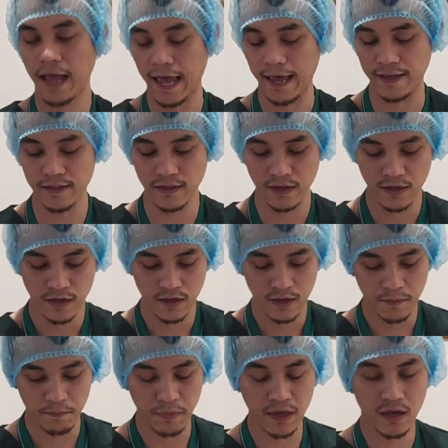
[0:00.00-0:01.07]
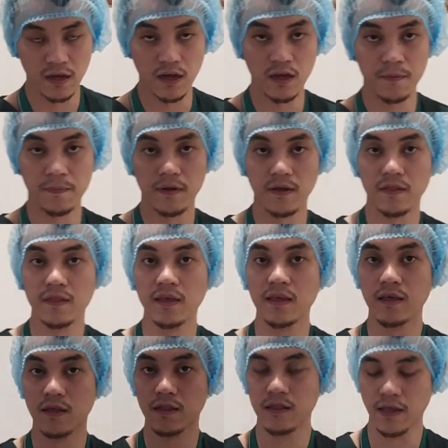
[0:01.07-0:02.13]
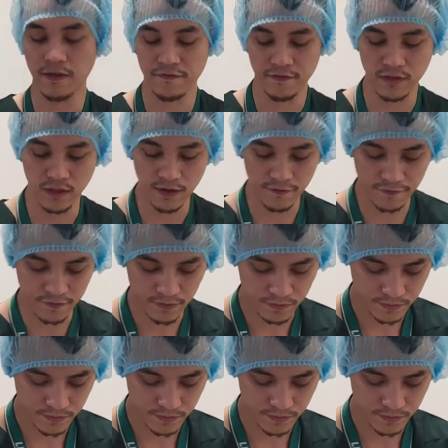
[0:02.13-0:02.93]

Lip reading: hand, pick up the left glove.